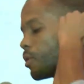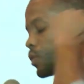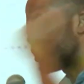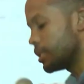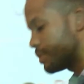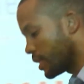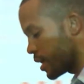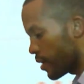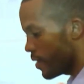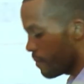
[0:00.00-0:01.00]
built ships
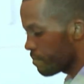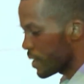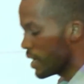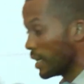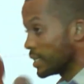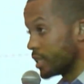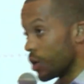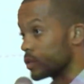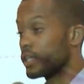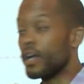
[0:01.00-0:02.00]
together,
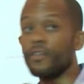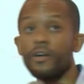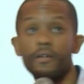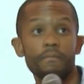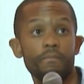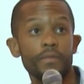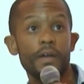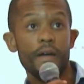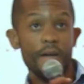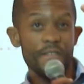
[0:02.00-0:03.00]
sailed together,
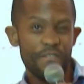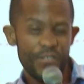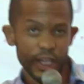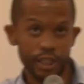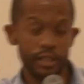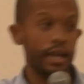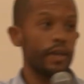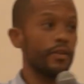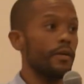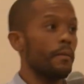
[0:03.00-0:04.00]
fished
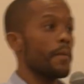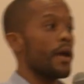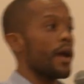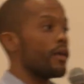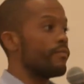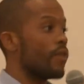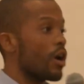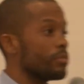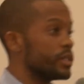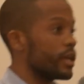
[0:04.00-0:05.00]
together, and
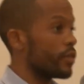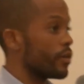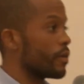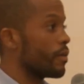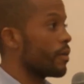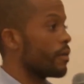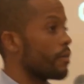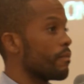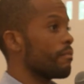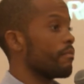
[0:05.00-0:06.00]
farmed together.
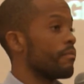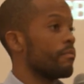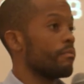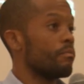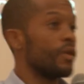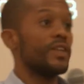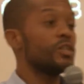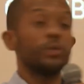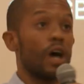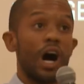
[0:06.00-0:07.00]
But this
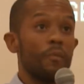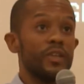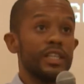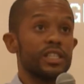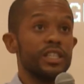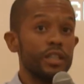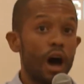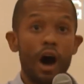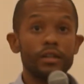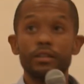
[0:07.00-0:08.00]
was obviously
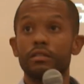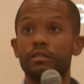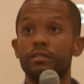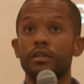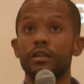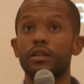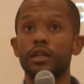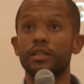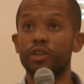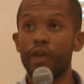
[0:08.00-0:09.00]
not
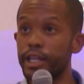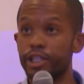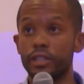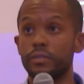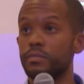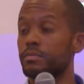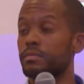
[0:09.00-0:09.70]
integration.